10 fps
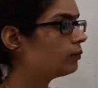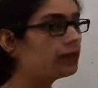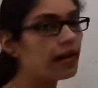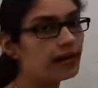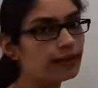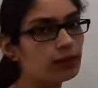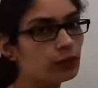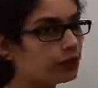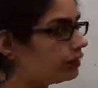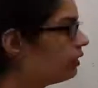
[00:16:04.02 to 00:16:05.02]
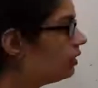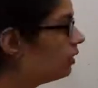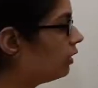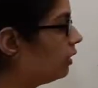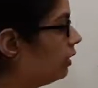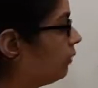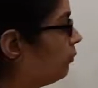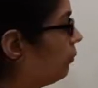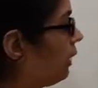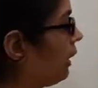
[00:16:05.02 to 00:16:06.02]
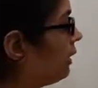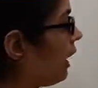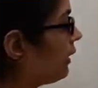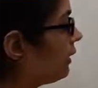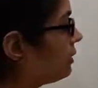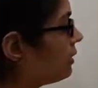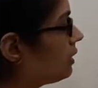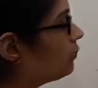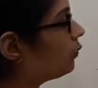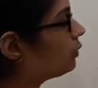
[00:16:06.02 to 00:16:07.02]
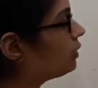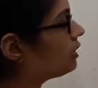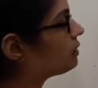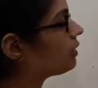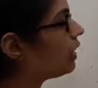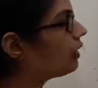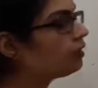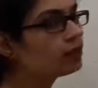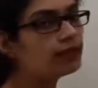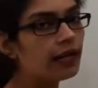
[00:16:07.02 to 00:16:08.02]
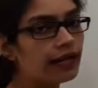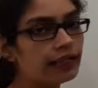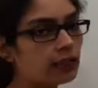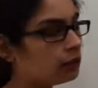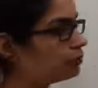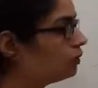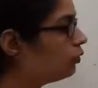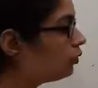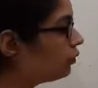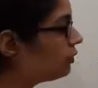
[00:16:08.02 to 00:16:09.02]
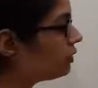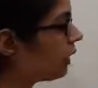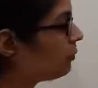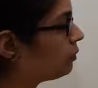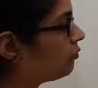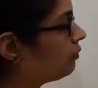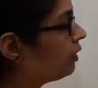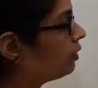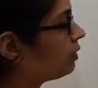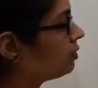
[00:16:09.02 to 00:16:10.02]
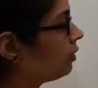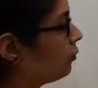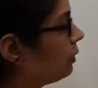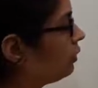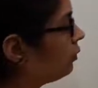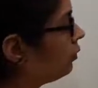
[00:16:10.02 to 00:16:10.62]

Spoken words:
be added together. And I can see both these are like terms, due to which I am shifting this number to